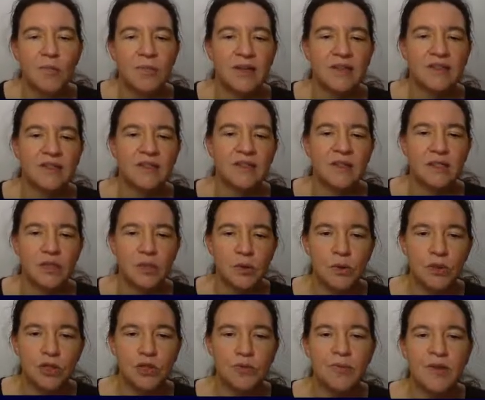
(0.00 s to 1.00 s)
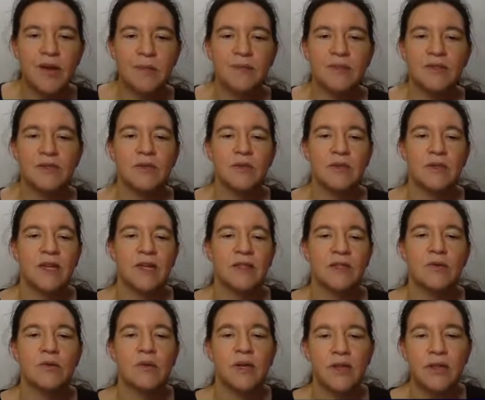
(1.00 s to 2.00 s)
but distortion maps,
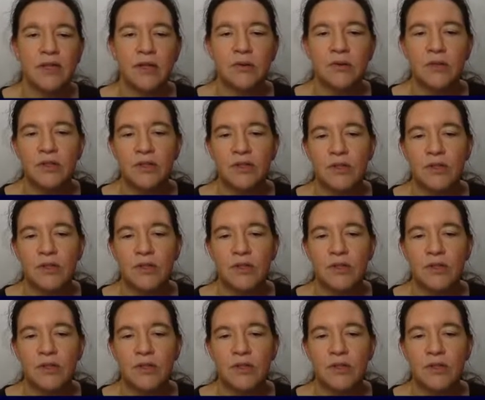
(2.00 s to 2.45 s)
let's look at those.